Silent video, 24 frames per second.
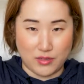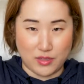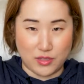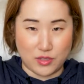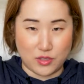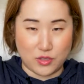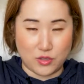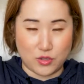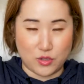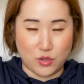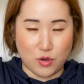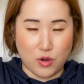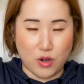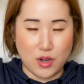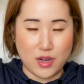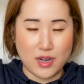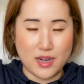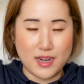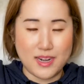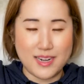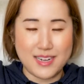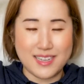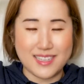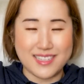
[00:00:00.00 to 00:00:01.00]
This is your
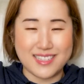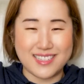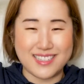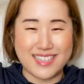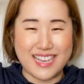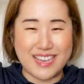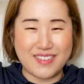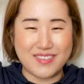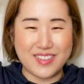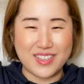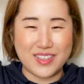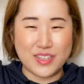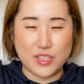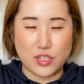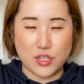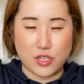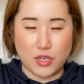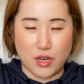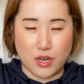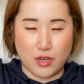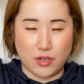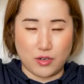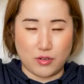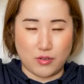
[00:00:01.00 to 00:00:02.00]
seventh
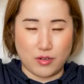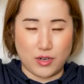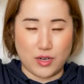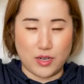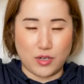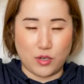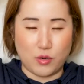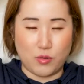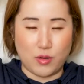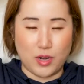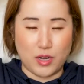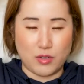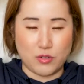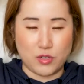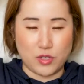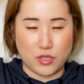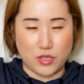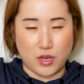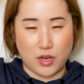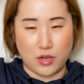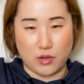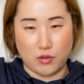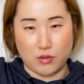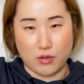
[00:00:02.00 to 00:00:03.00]
chakra, crown
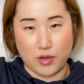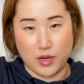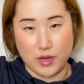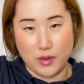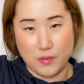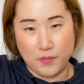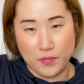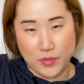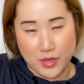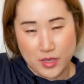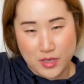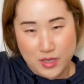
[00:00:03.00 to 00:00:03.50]
chakra.